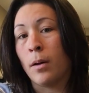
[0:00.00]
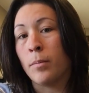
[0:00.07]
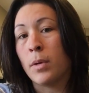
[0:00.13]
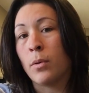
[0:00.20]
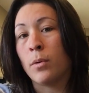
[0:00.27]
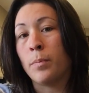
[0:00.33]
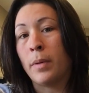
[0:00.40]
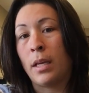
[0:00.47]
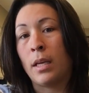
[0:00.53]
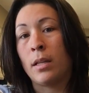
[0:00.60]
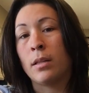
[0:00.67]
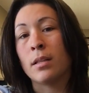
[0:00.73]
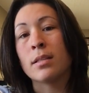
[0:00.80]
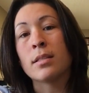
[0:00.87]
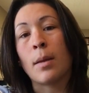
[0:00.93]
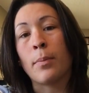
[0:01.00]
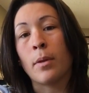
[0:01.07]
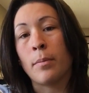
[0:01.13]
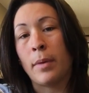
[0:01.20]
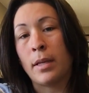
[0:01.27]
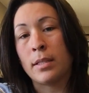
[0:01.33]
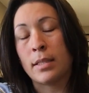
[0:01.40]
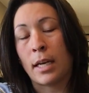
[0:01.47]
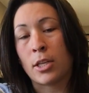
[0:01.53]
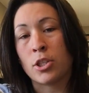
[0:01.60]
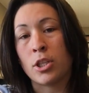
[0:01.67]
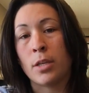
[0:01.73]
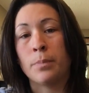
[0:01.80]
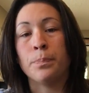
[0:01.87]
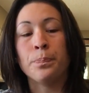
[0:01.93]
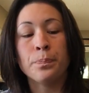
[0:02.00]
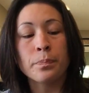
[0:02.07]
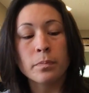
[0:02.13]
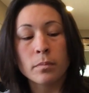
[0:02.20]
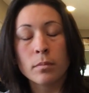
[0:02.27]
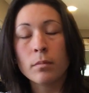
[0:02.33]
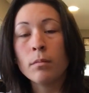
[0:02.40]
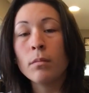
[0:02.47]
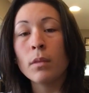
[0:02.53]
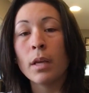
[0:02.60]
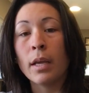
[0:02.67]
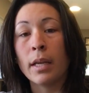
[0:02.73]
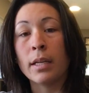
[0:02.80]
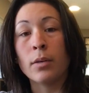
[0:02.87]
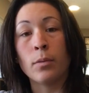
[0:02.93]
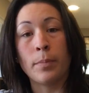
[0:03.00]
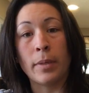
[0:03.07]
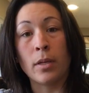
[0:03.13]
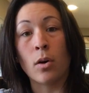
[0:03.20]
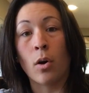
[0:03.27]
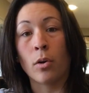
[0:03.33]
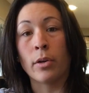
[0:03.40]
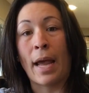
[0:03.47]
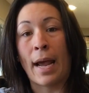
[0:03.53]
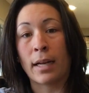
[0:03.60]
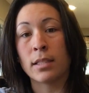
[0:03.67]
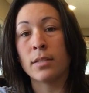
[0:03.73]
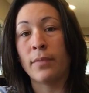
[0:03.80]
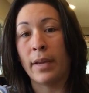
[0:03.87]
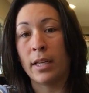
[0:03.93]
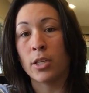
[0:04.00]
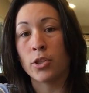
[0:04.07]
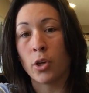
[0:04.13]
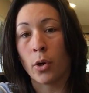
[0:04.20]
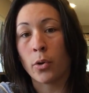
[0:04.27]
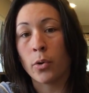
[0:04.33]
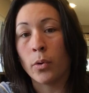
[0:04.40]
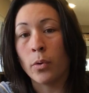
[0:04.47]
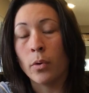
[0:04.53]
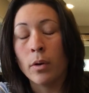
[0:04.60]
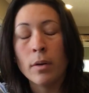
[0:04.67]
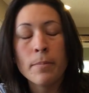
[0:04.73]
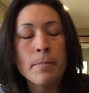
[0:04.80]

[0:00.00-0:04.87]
It would be in the supplement section, and it would be called activated charcoal.